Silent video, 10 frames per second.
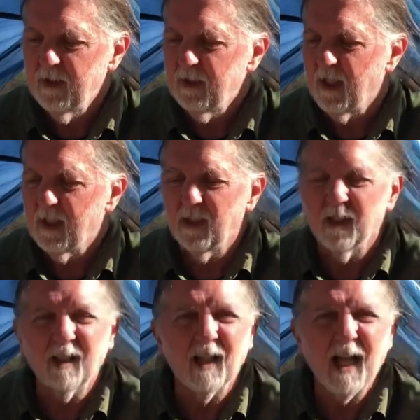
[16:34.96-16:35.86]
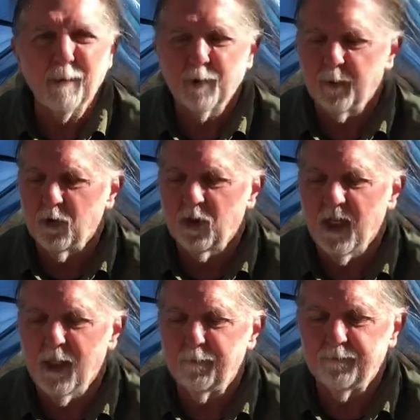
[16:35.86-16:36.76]
Got a little collapsible
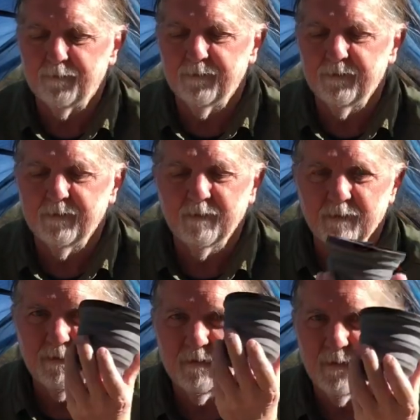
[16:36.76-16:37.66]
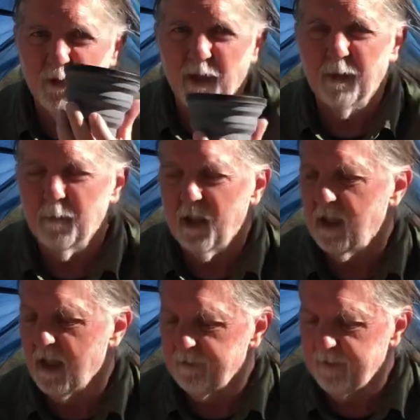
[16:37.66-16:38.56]
cup, drinking my
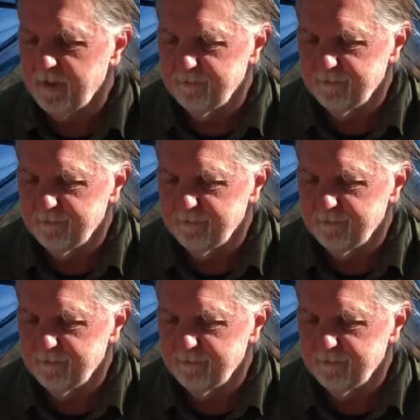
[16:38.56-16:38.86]
coffee.